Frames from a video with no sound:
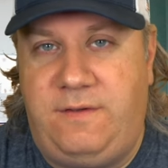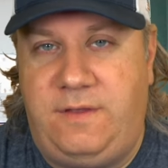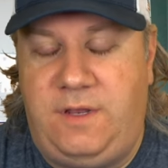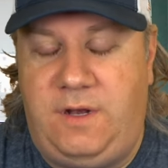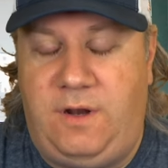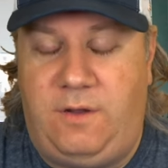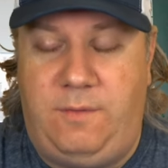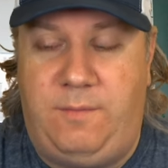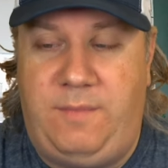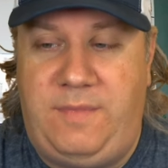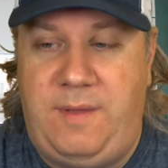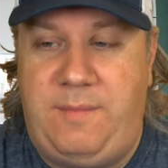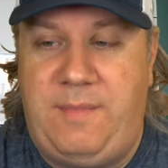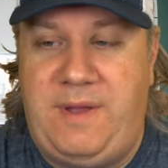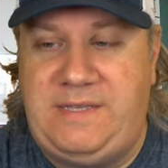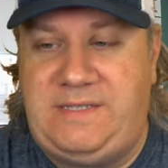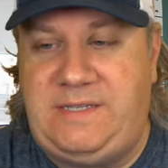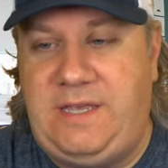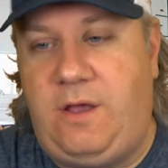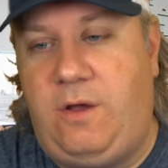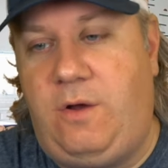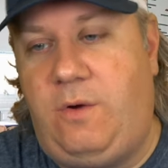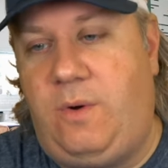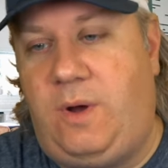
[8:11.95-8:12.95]
you know, they might
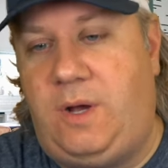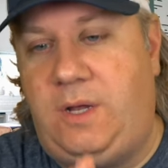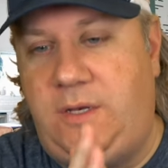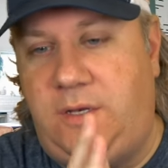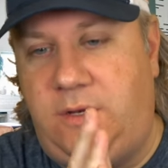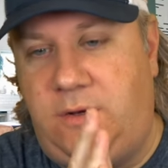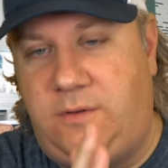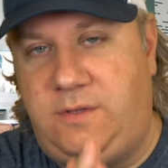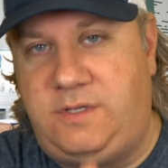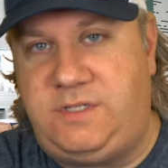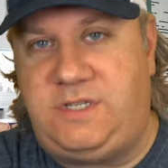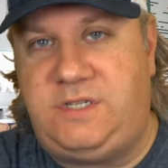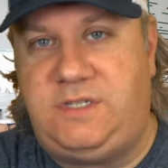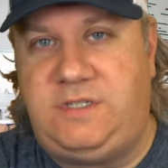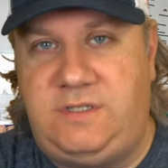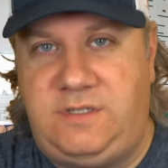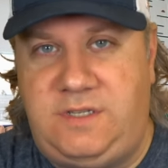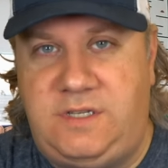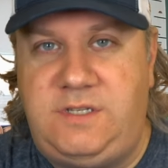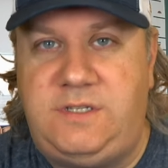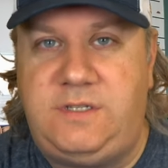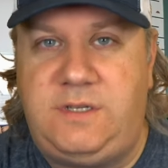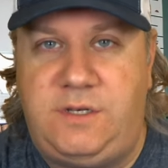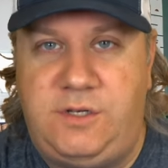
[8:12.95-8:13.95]
say, oh, well, you know, this is
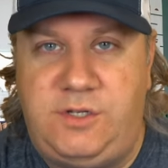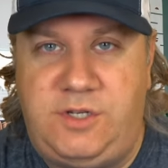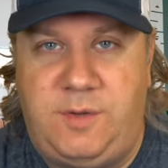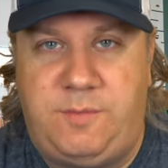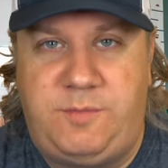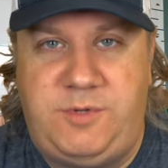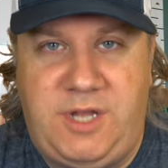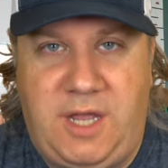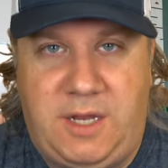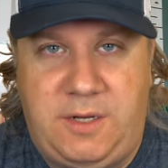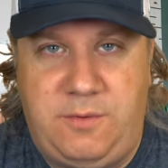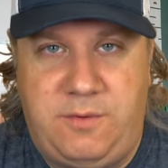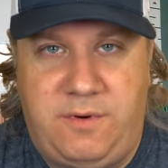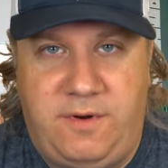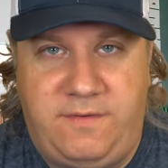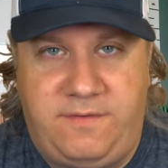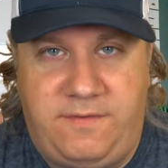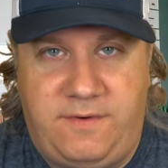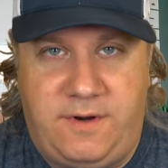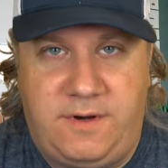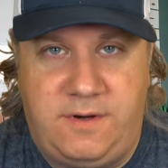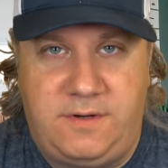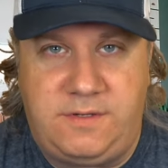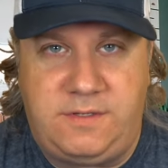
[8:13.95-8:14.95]
this is going to ship January
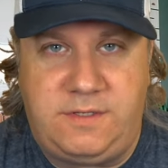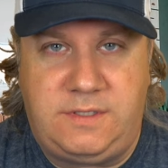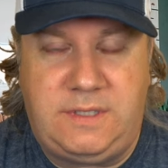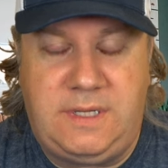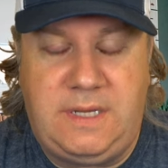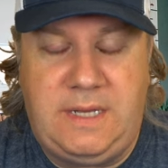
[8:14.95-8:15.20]
first.